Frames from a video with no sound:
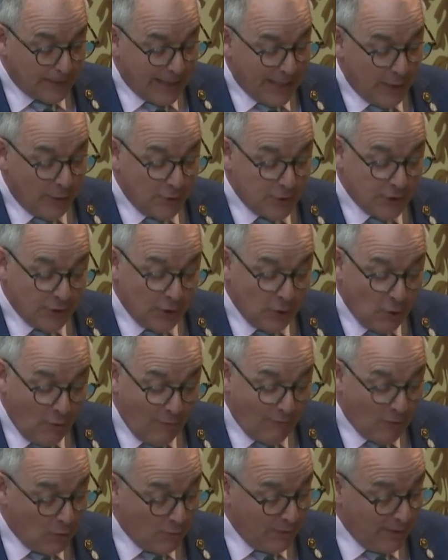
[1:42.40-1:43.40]
I urge a no
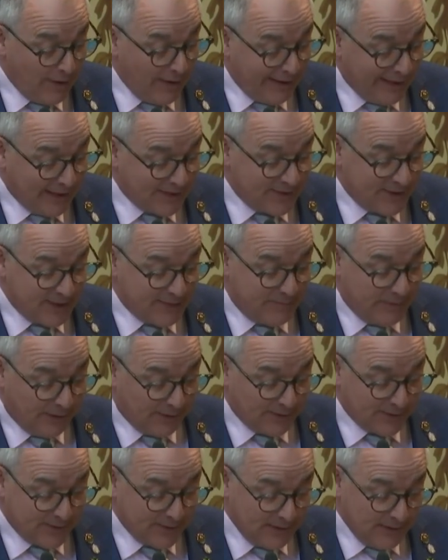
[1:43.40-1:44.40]
vote against these
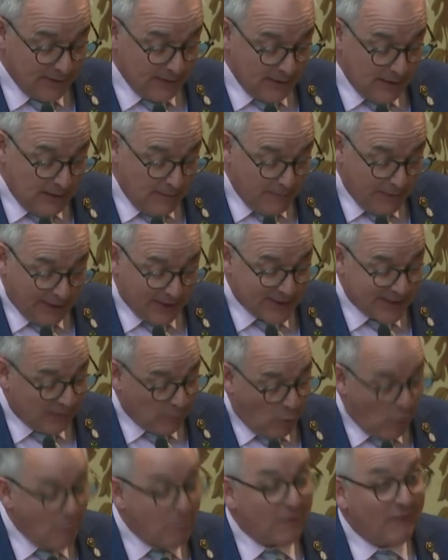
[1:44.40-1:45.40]
bills because they
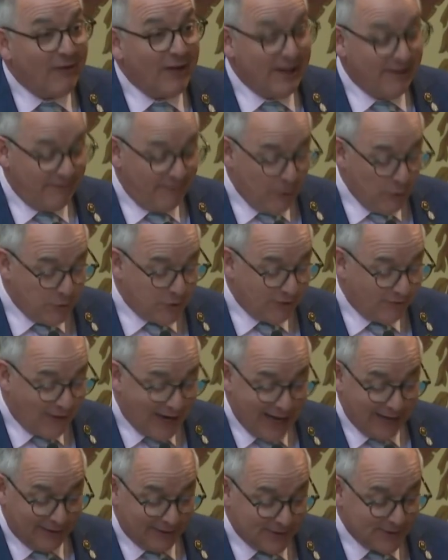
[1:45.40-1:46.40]
won't prevent future
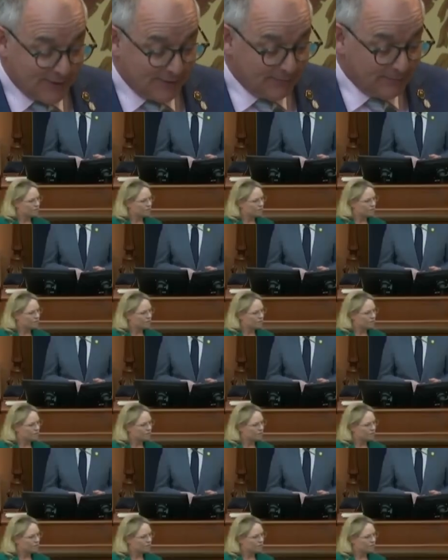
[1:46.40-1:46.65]
violence.